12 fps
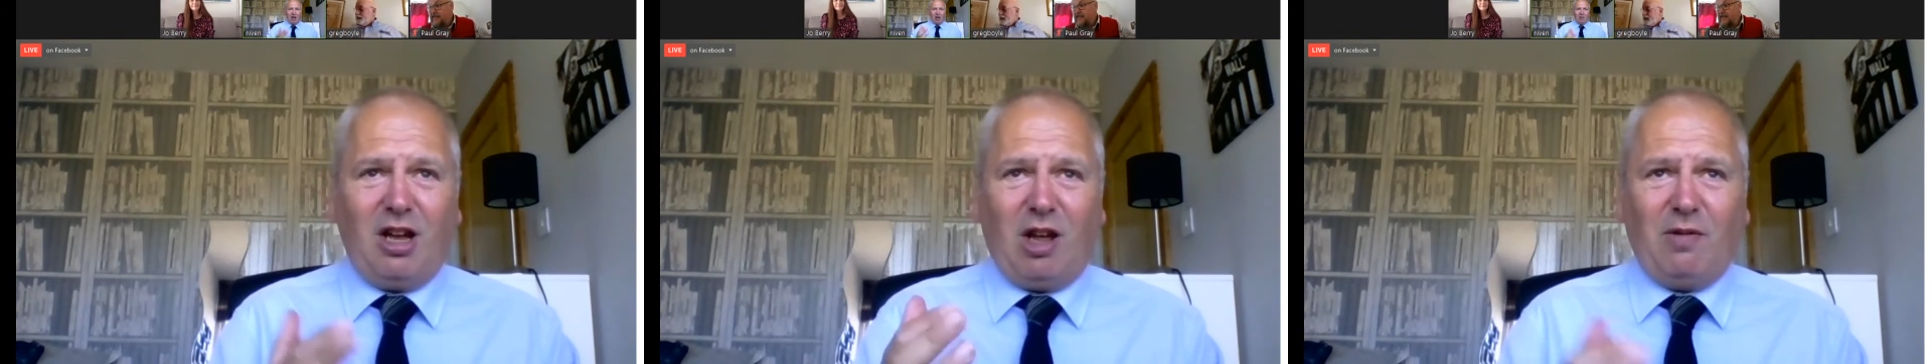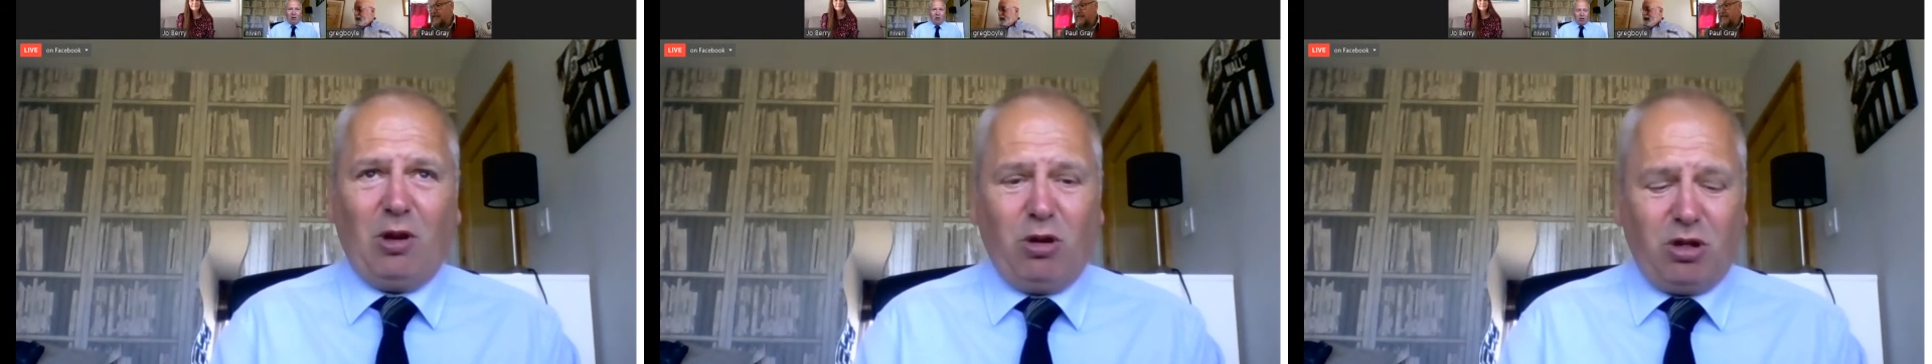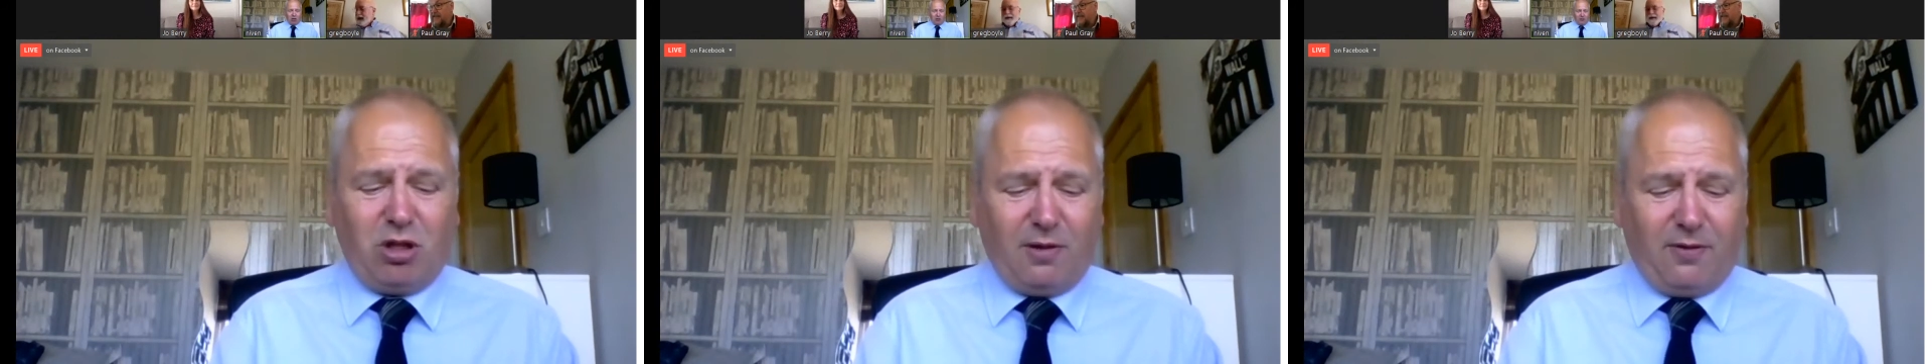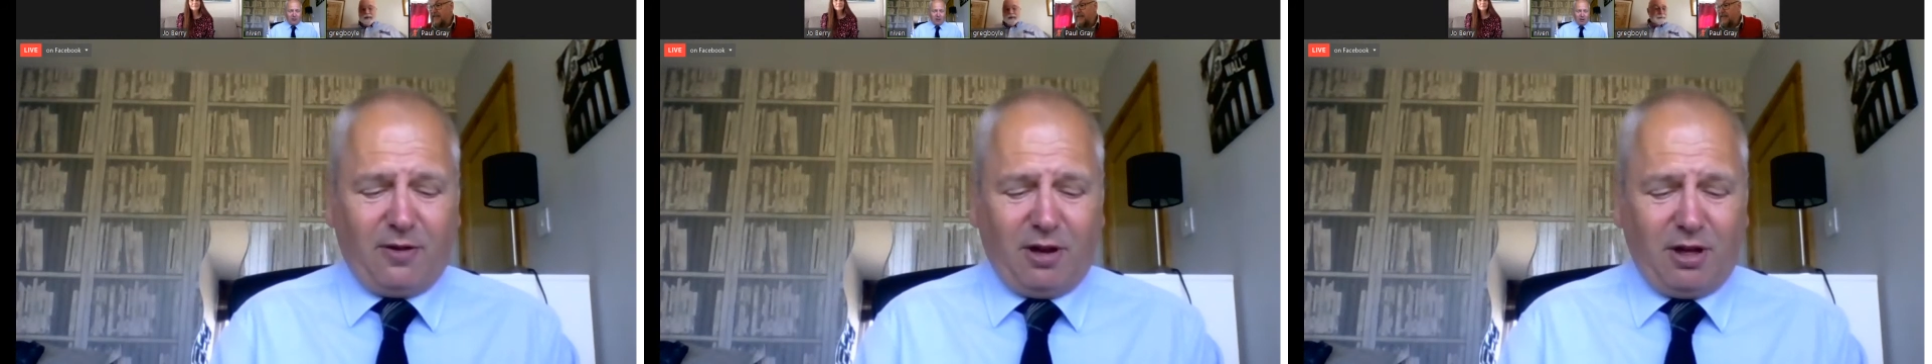having lost
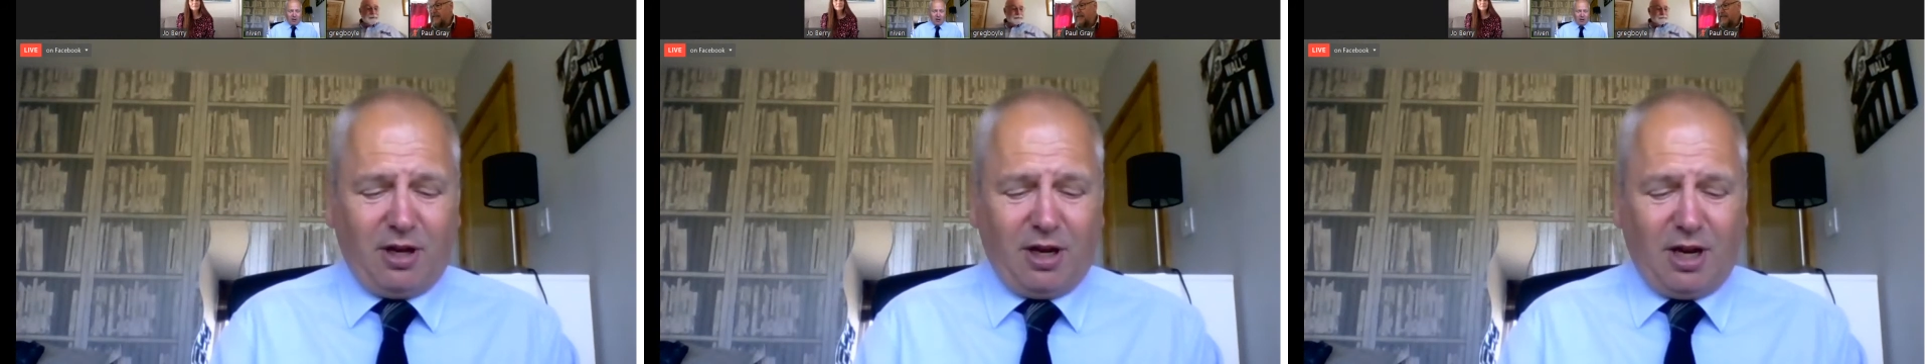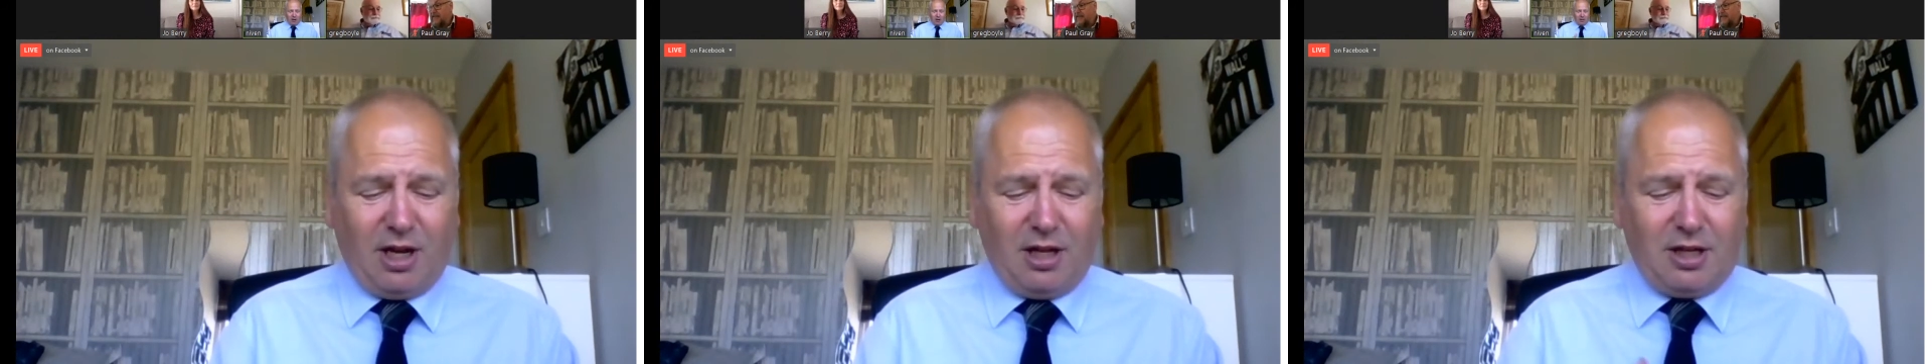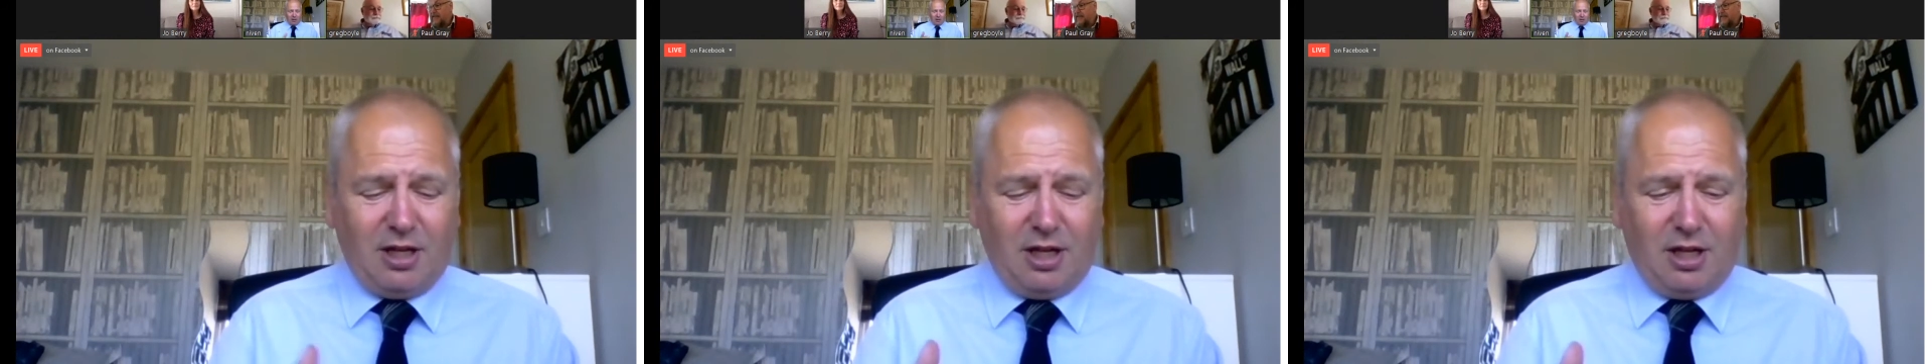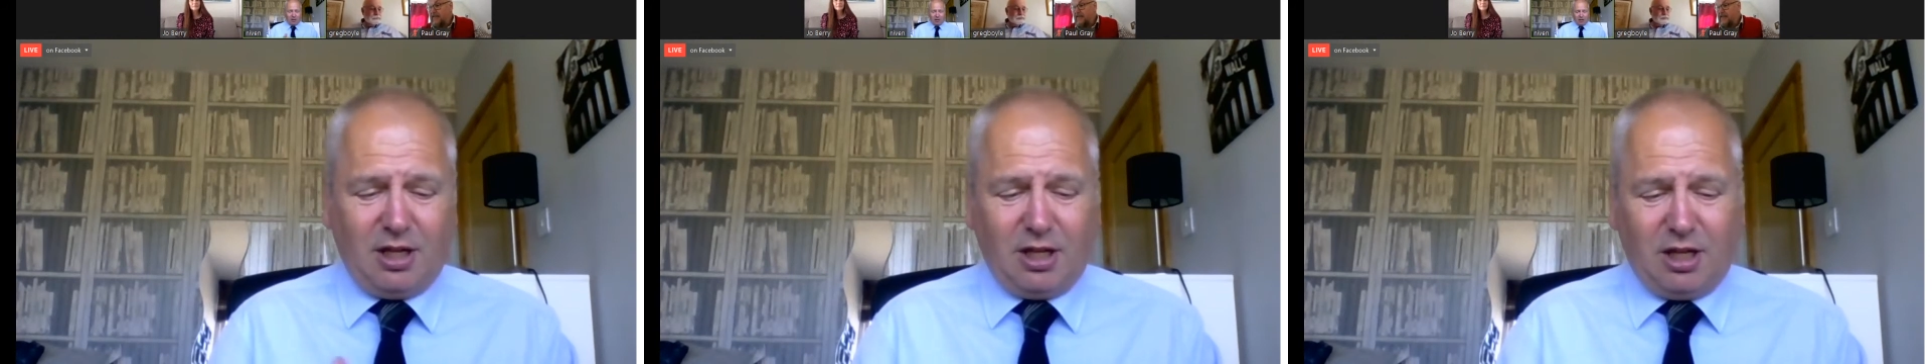her father,
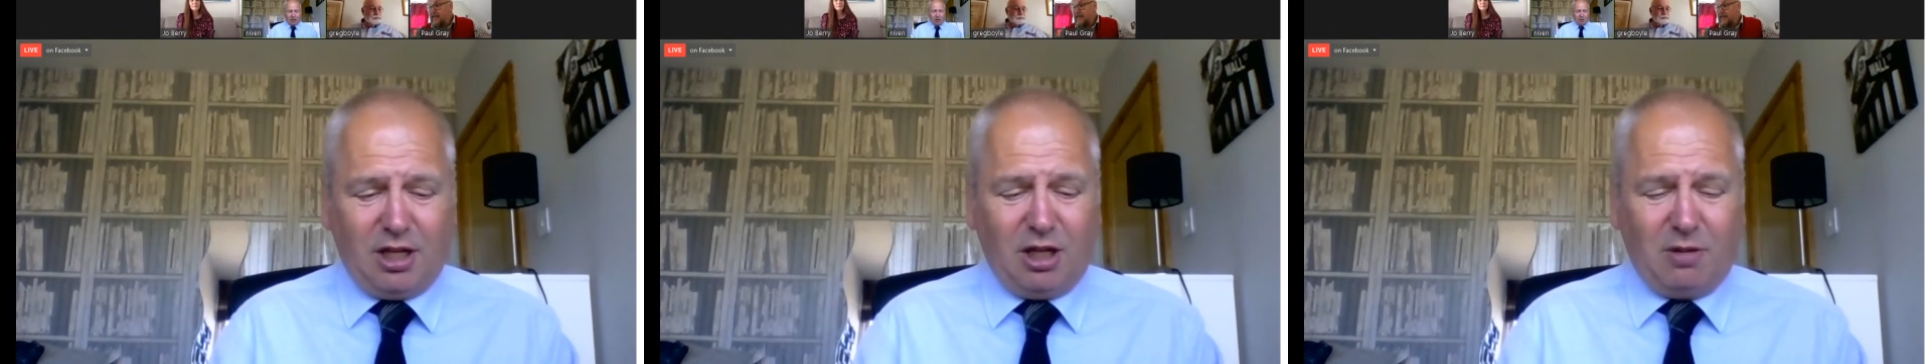Anthony,